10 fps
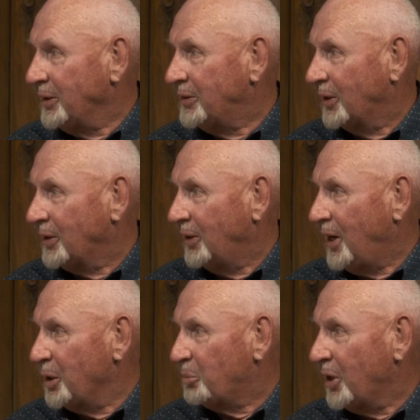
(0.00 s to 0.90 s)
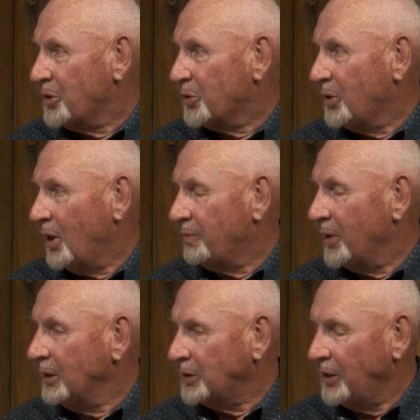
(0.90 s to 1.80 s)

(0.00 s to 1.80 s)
It took a lot of pressure off things.